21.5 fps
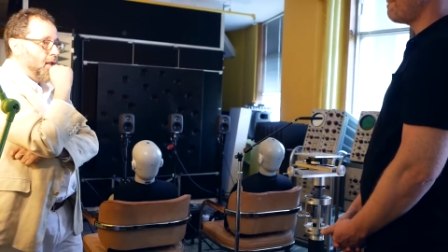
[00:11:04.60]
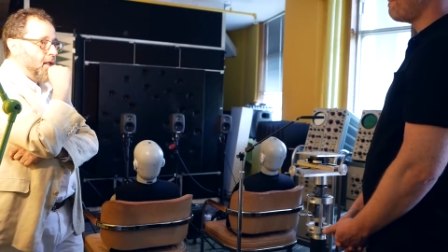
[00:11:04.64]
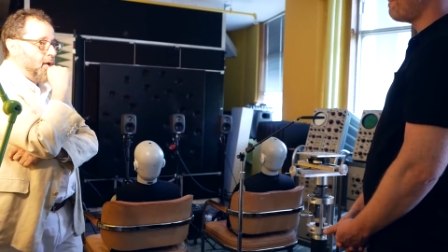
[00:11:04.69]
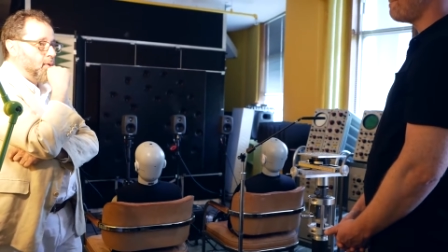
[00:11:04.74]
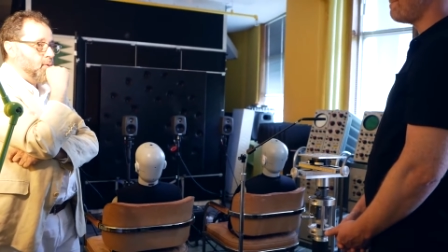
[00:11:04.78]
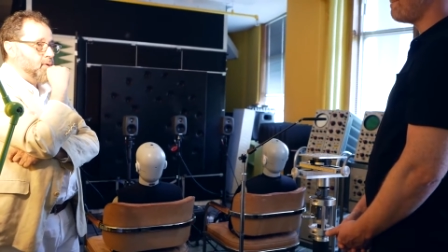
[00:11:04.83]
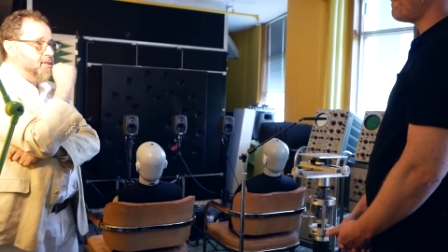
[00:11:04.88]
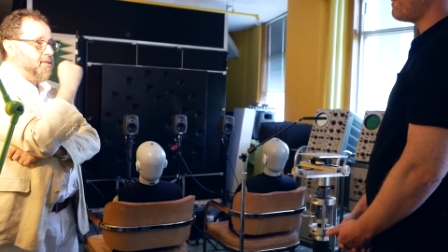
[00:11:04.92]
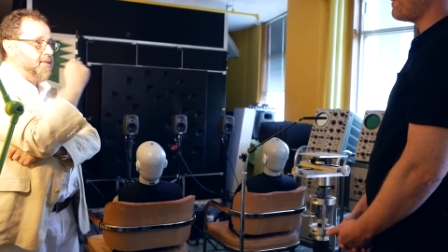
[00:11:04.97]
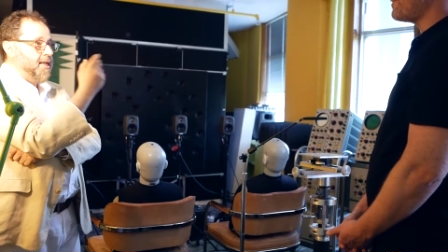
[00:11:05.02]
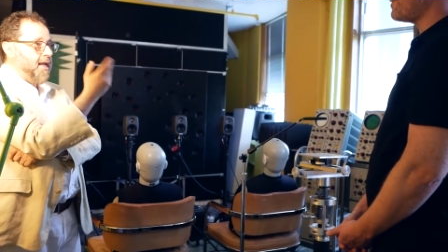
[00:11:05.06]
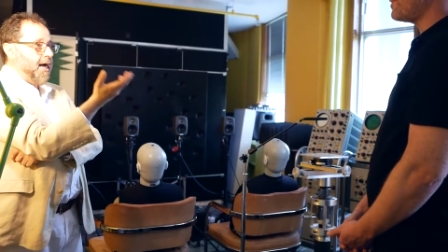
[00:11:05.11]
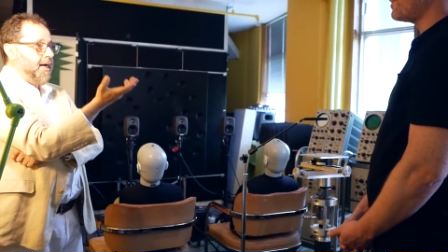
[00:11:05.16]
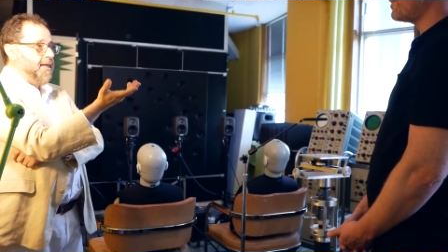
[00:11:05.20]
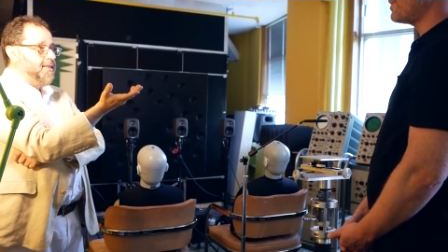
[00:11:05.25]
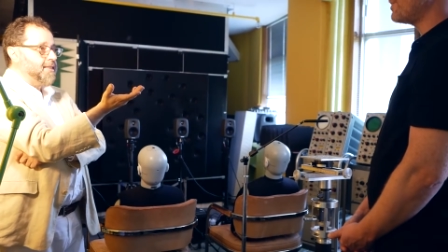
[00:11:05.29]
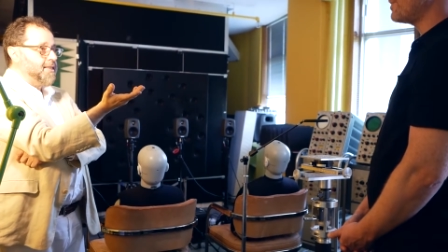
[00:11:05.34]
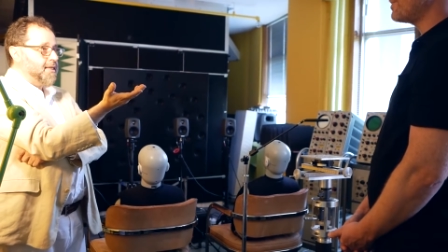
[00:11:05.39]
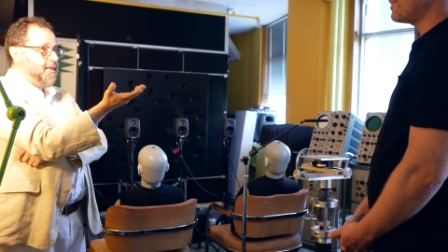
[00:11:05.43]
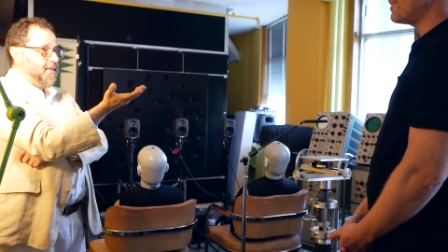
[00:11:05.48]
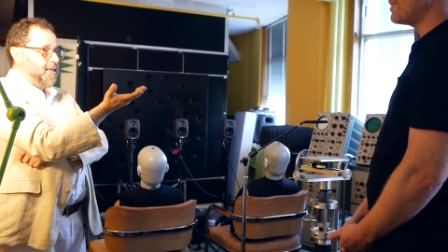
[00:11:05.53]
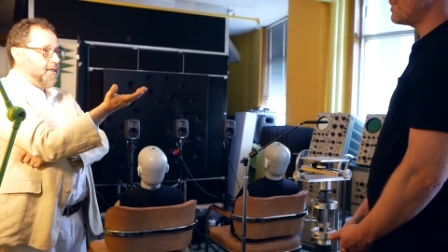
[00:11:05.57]
And what's the I
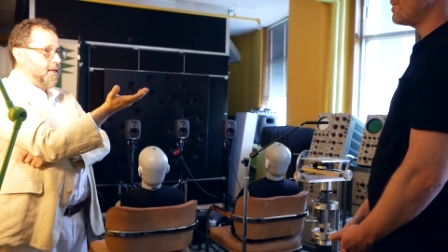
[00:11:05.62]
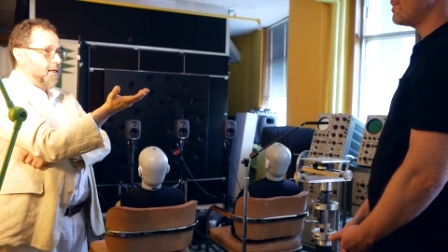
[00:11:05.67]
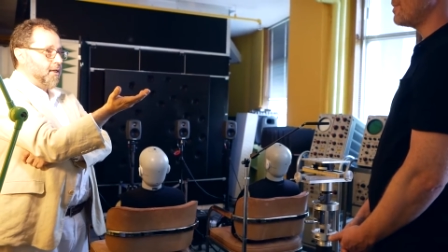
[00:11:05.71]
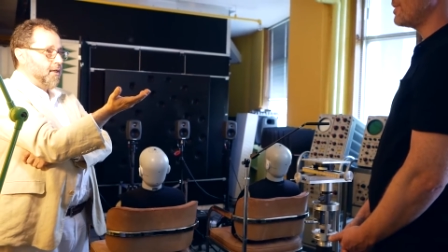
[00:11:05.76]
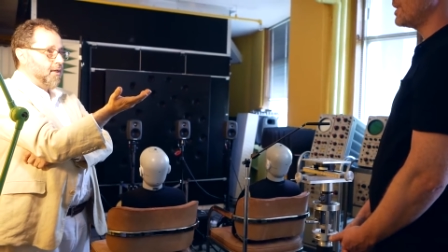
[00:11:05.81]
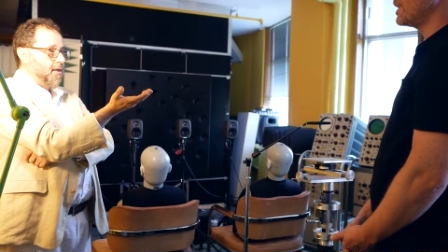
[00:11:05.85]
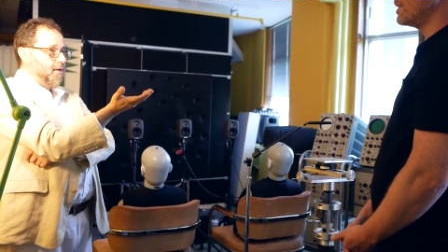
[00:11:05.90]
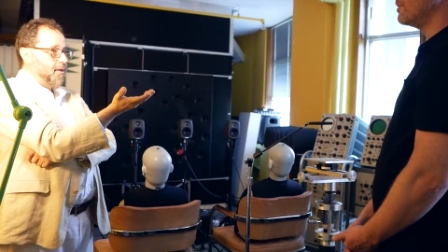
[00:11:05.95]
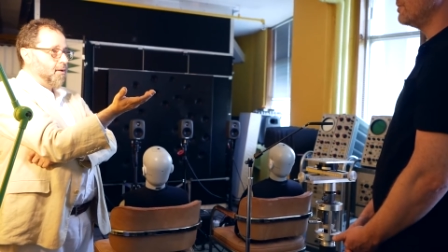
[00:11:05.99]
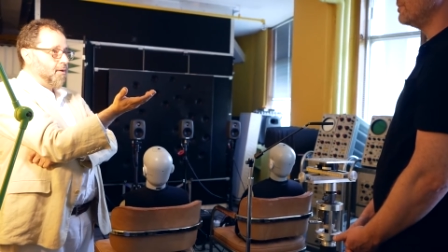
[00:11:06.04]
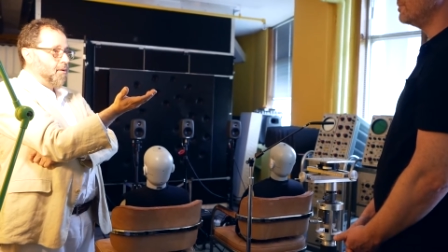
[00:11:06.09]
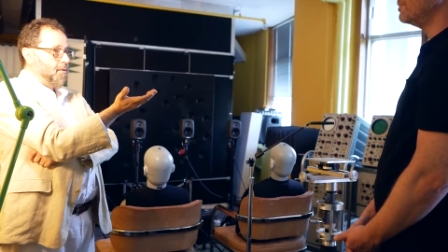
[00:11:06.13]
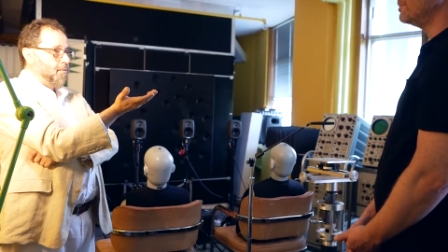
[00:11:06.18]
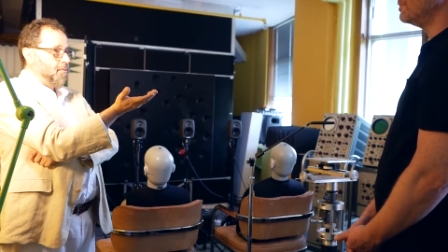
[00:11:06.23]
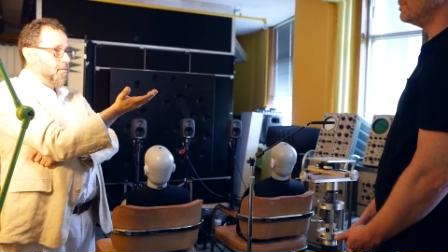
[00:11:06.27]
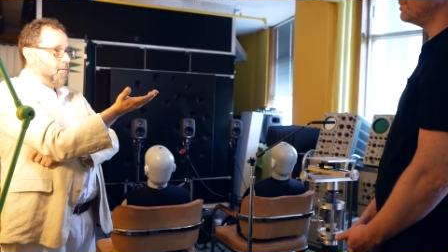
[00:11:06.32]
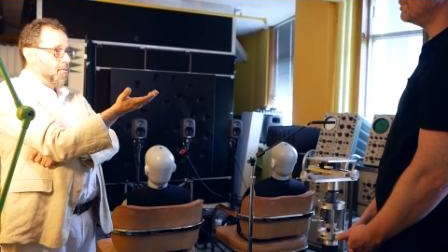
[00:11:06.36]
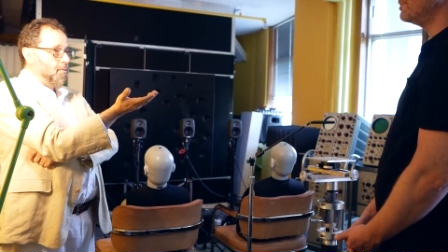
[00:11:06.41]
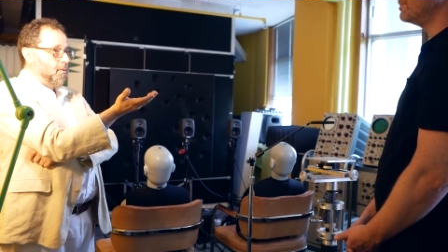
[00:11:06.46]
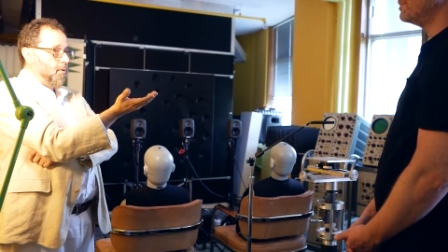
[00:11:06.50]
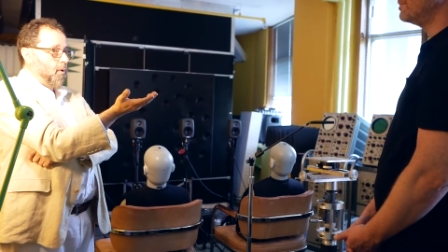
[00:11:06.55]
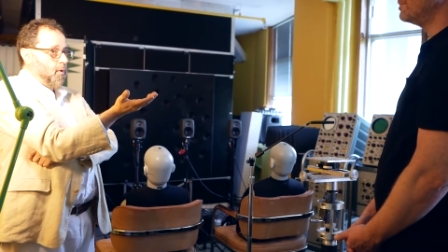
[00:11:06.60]
T D?
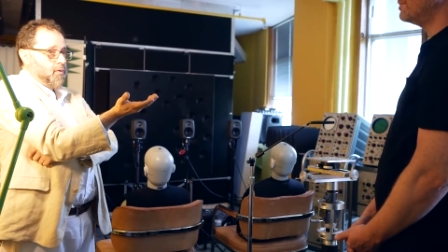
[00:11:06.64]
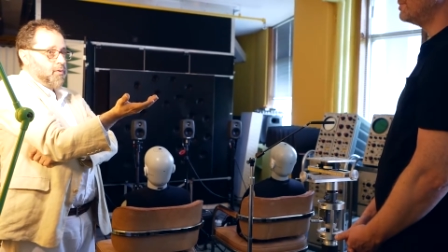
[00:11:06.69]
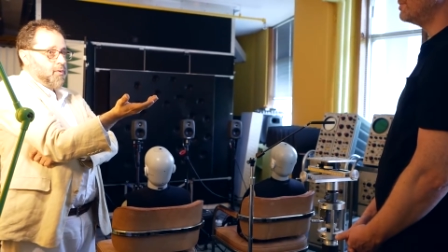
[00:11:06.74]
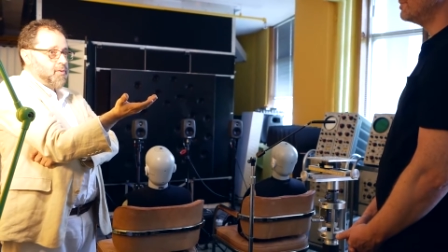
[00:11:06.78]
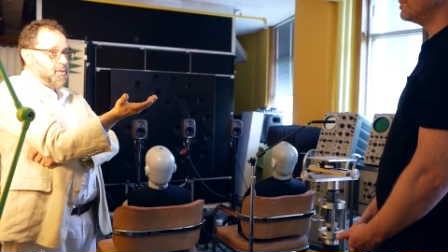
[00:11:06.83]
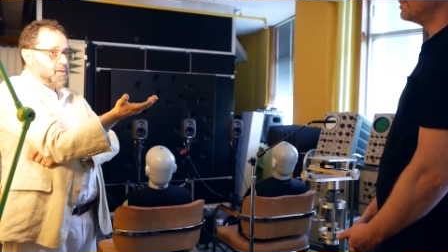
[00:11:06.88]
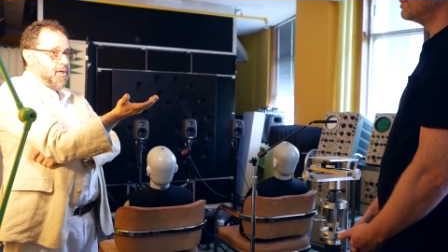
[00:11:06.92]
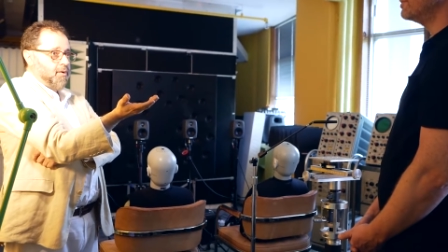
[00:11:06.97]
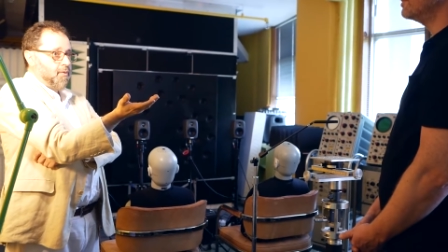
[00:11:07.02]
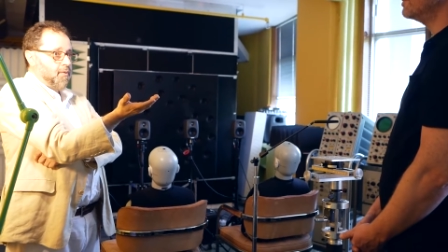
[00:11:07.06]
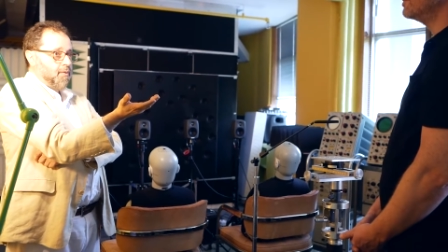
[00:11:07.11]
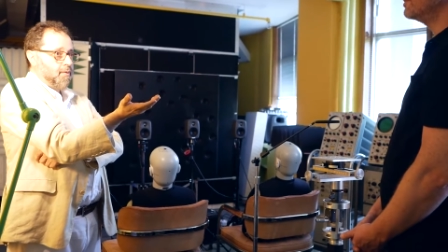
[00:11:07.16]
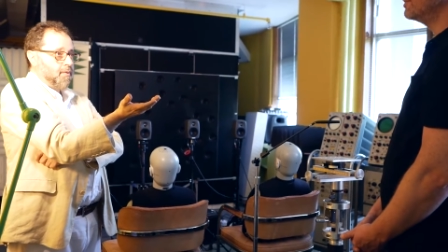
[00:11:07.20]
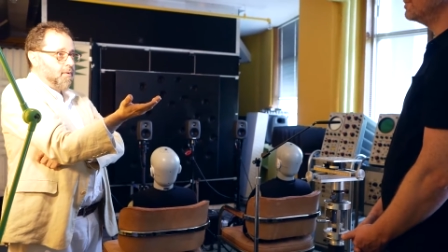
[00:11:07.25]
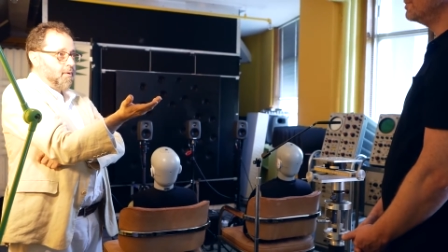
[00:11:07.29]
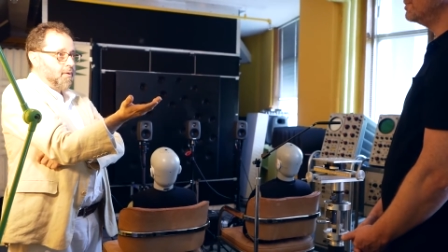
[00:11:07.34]
Also zero.